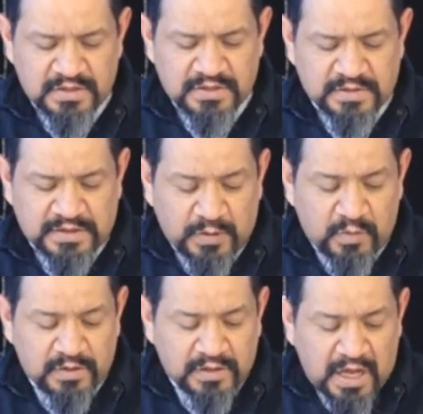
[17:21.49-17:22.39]
so that they
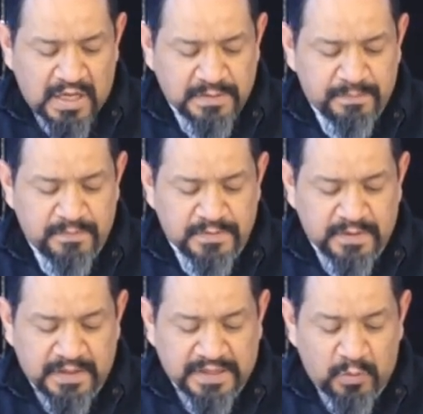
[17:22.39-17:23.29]
will not, so
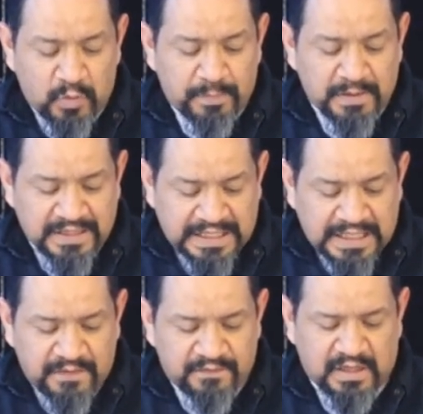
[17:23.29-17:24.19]
that they will
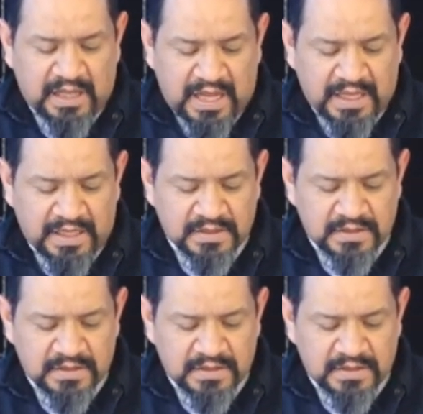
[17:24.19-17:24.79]
believe the lie,